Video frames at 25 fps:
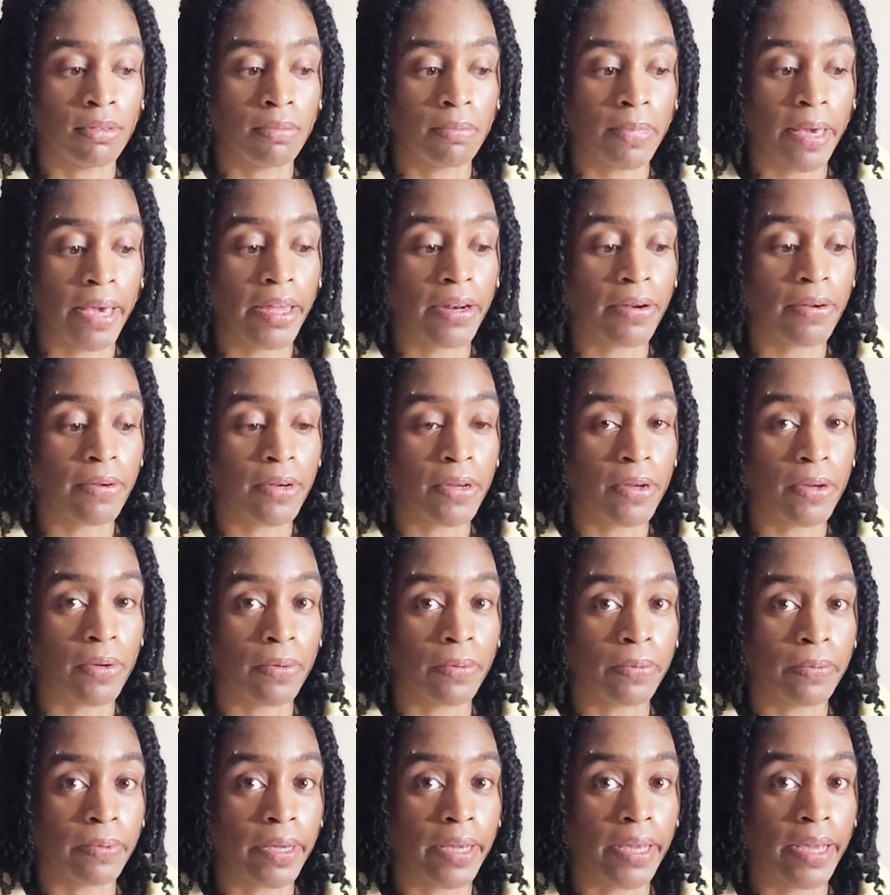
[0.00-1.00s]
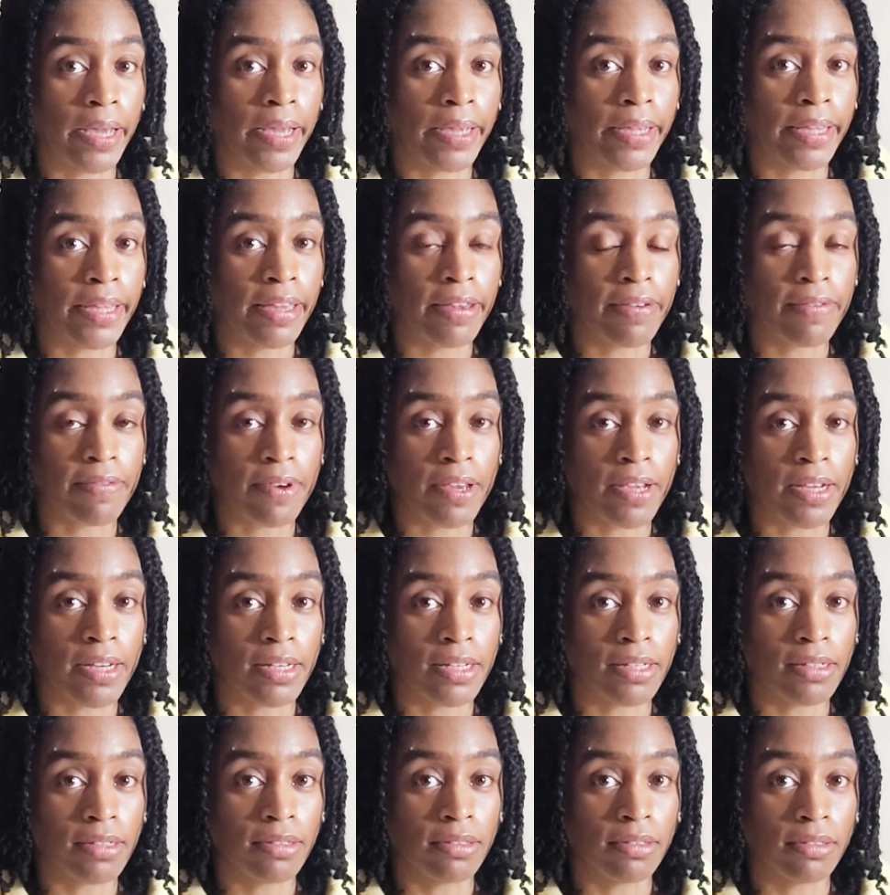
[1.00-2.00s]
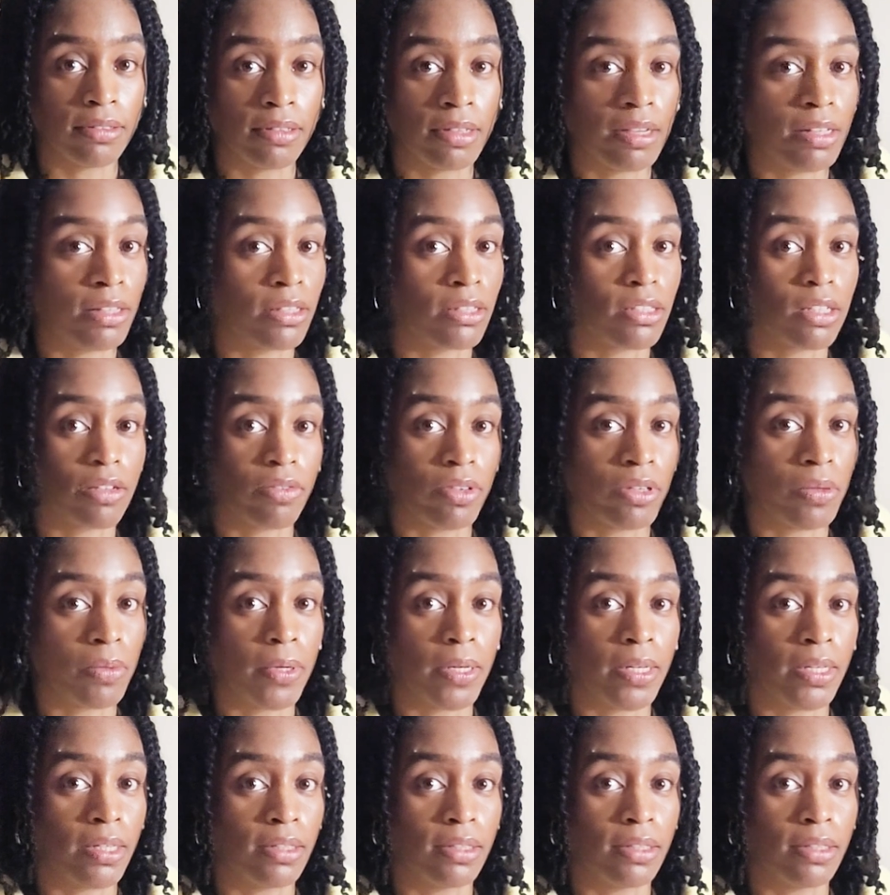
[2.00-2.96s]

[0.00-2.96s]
I don't know. I can't find it. I looked everywhere.